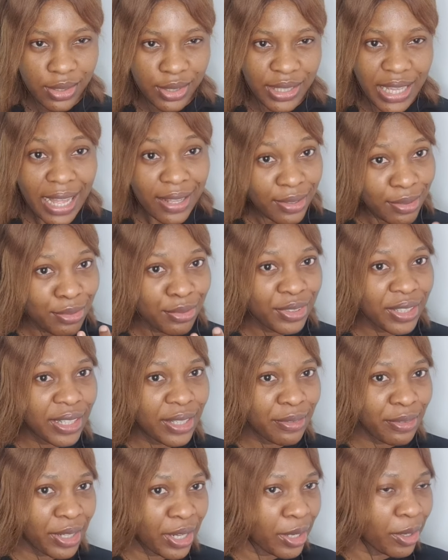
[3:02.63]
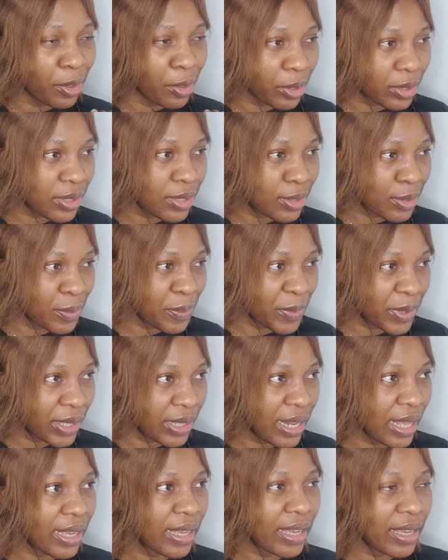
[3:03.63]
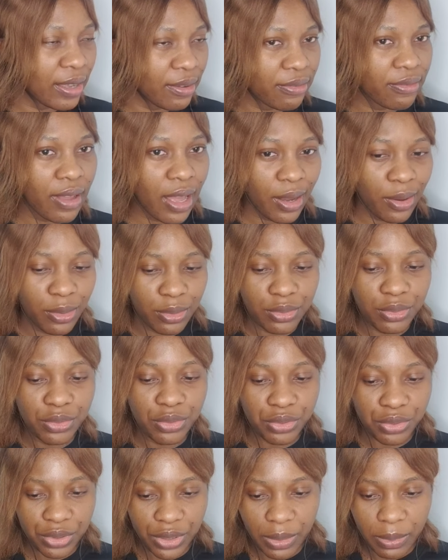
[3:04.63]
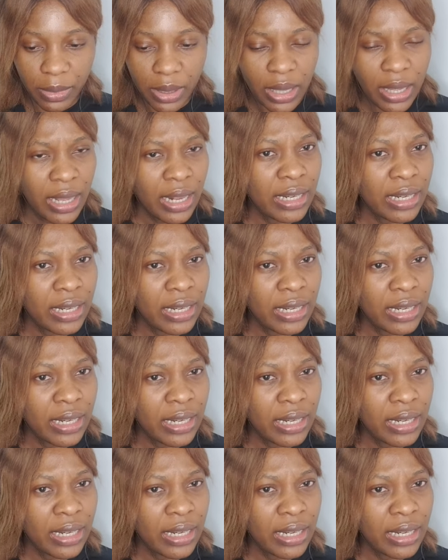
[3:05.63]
that's really, really got to me. Like, if I could dream,